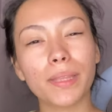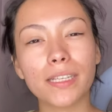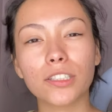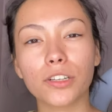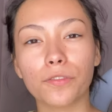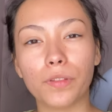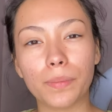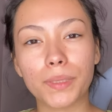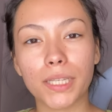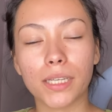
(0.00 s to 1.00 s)
things look
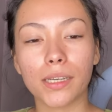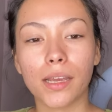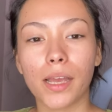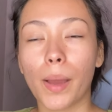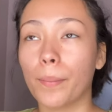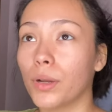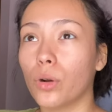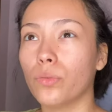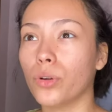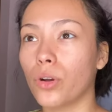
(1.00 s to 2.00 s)
flimsy, but
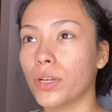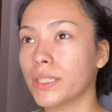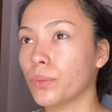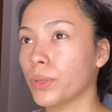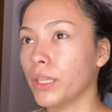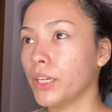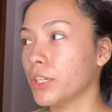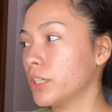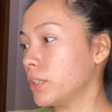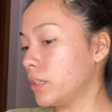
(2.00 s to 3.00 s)
overall it's a really
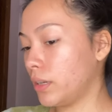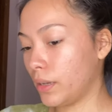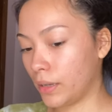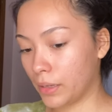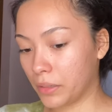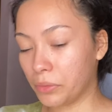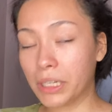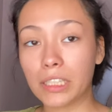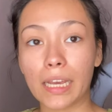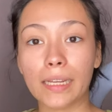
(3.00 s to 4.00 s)
good
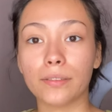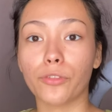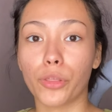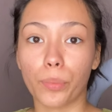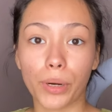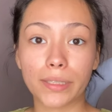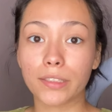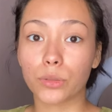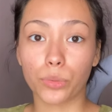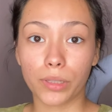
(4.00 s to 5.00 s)
ring light. For the price,
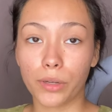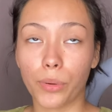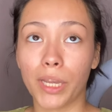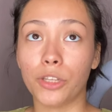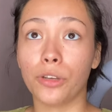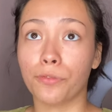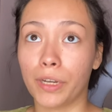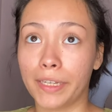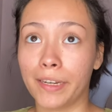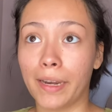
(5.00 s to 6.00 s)
is really great. You can
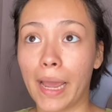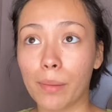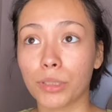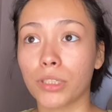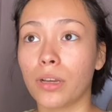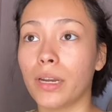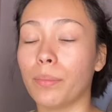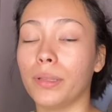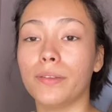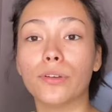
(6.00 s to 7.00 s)
find it at Amazon, I
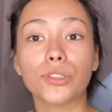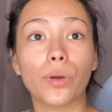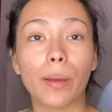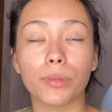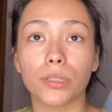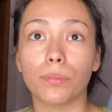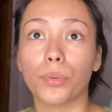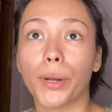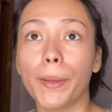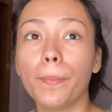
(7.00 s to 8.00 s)
believe also Amazon
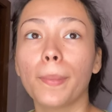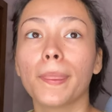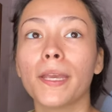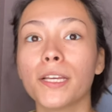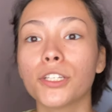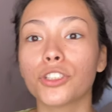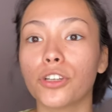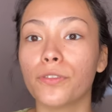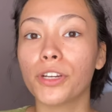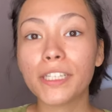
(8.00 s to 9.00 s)
Prime.
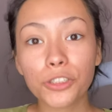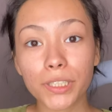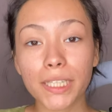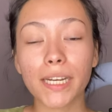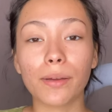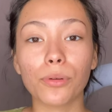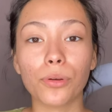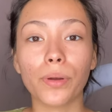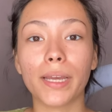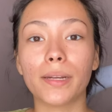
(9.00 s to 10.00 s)
So if you're interested, I will
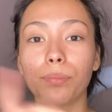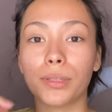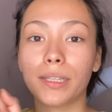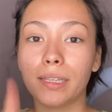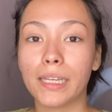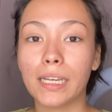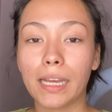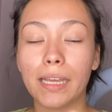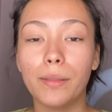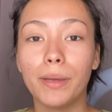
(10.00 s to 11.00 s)
go ahead and put the link
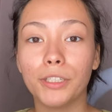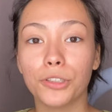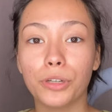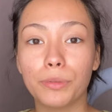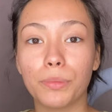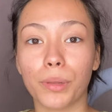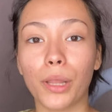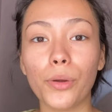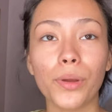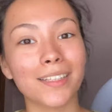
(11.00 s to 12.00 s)
in my description
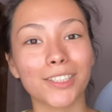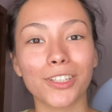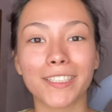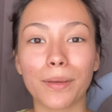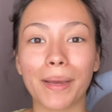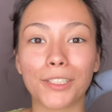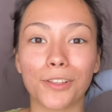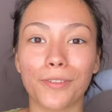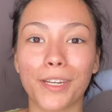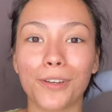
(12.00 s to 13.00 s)
below. So let's get back to
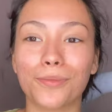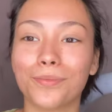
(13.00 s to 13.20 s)
the video.